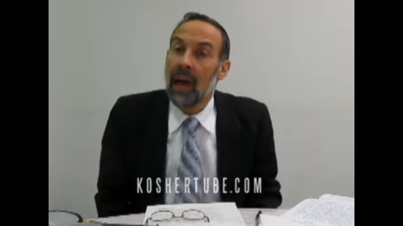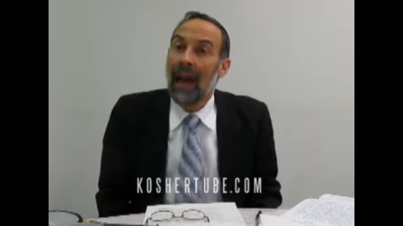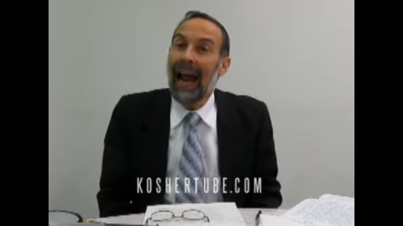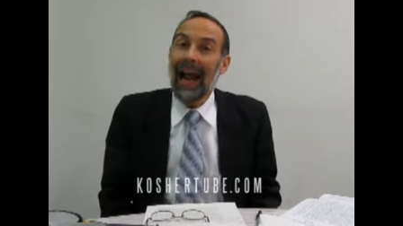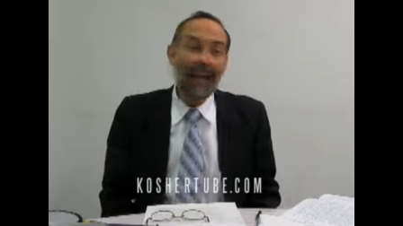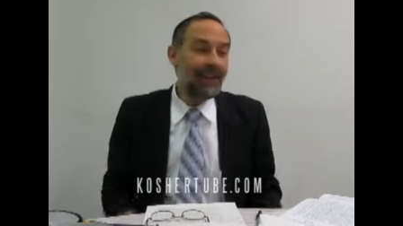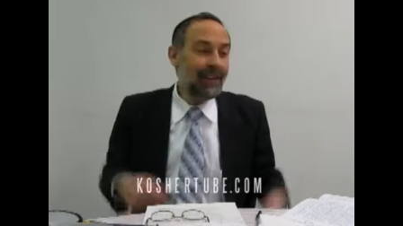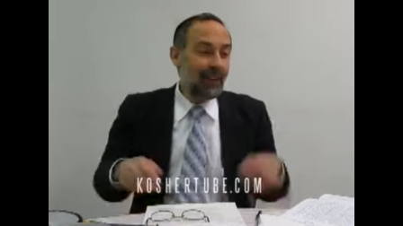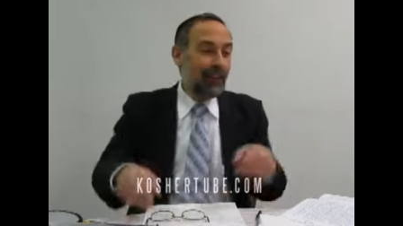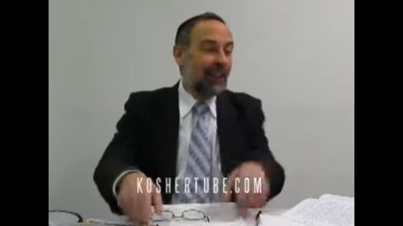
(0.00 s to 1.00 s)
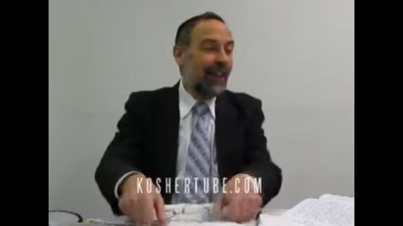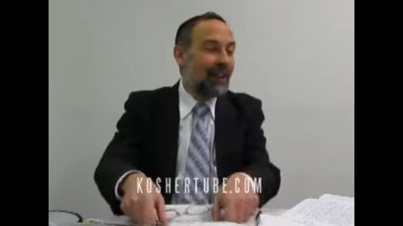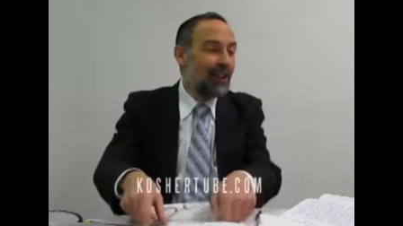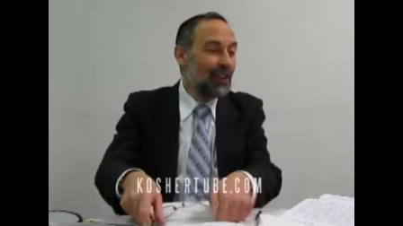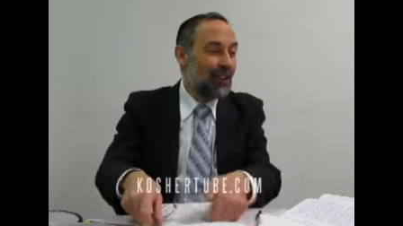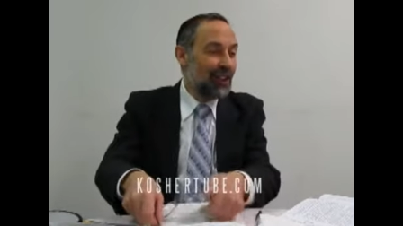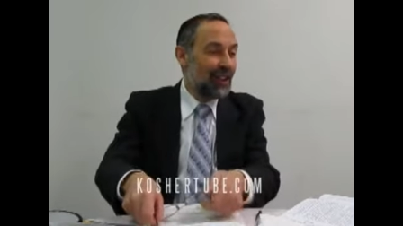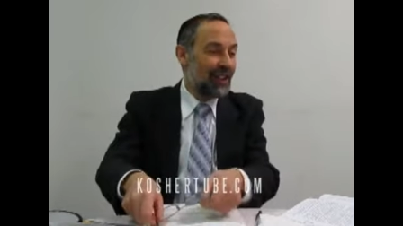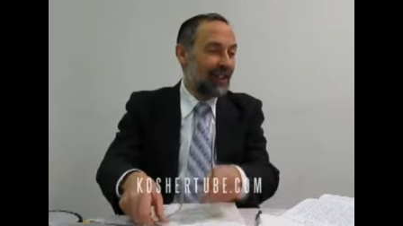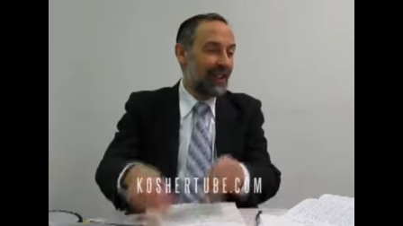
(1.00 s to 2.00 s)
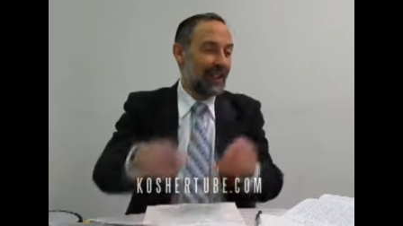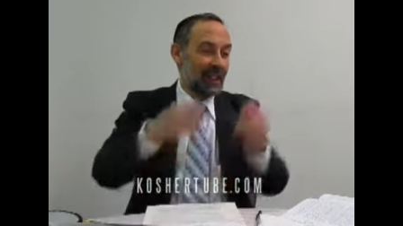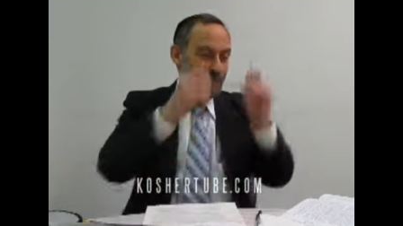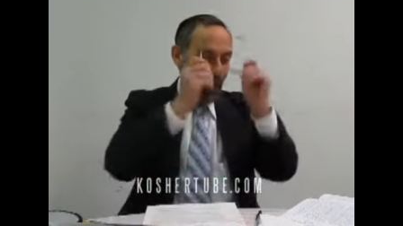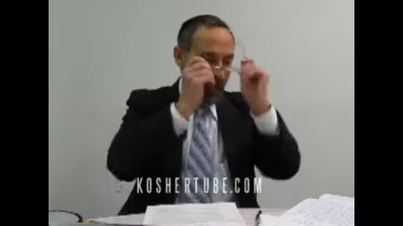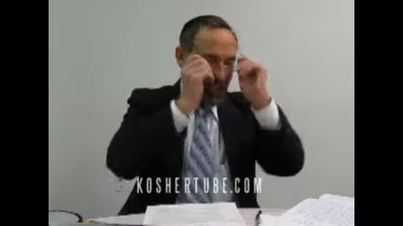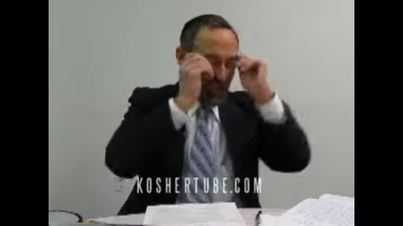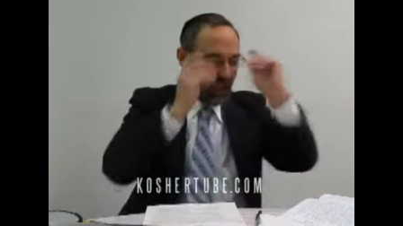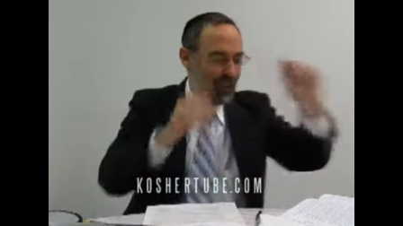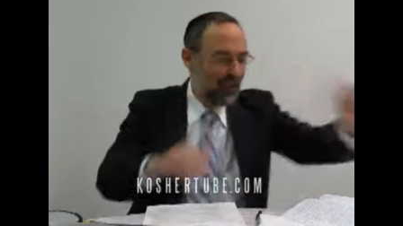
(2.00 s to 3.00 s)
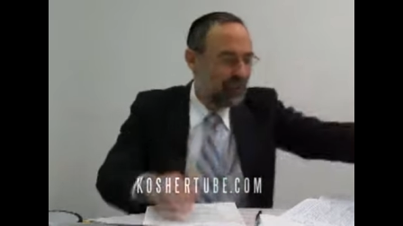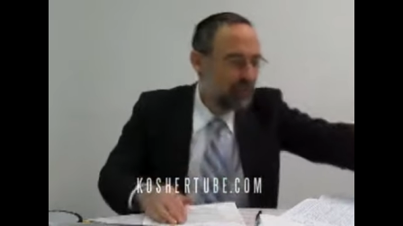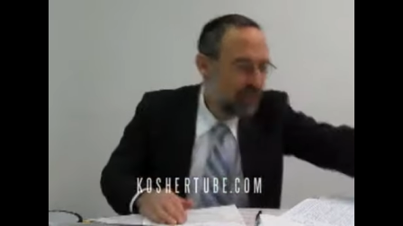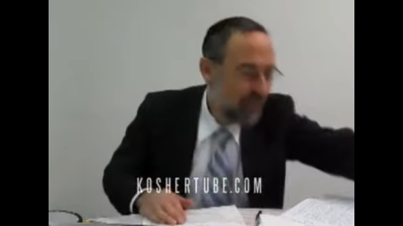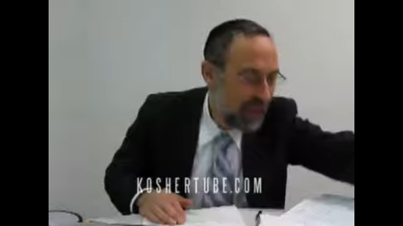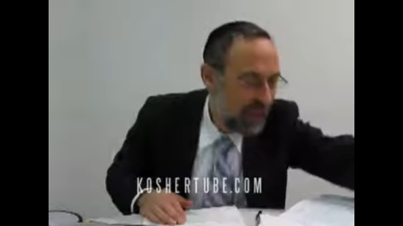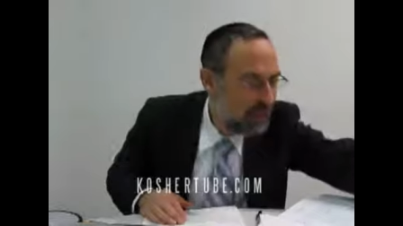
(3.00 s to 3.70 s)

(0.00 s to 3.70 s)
And if you take a look in the Pasuk in